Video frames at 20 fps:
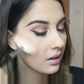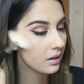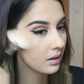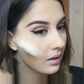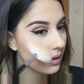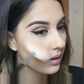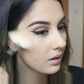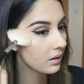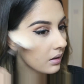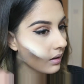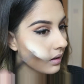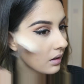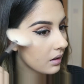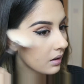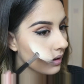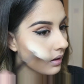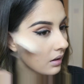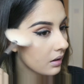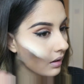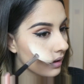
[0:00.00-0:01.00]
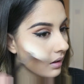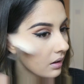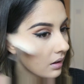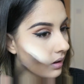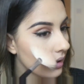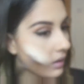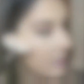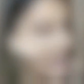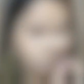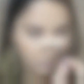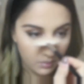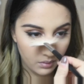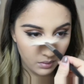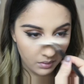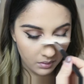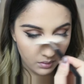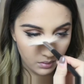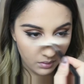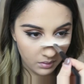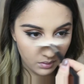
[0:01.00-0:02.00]

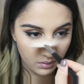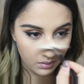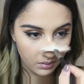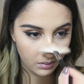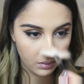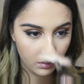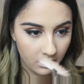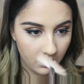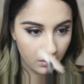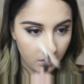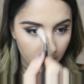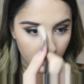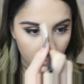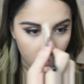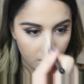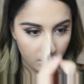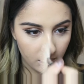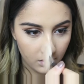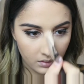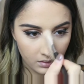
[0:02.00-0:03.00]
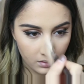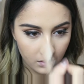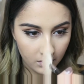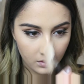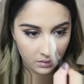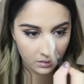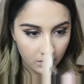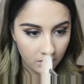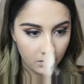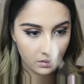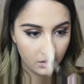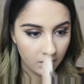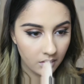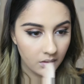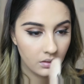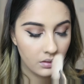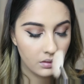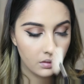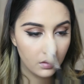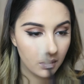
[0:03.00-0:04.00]

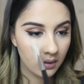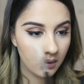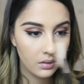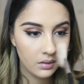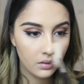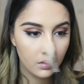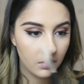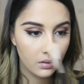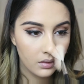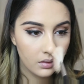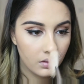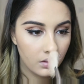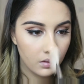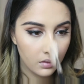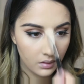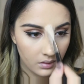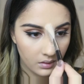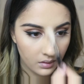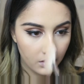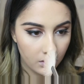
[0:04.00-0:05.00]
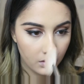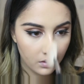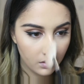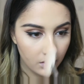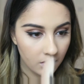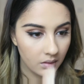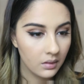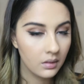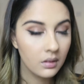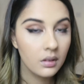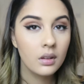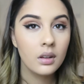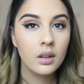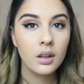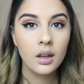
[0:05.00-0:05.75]
(no one is talking)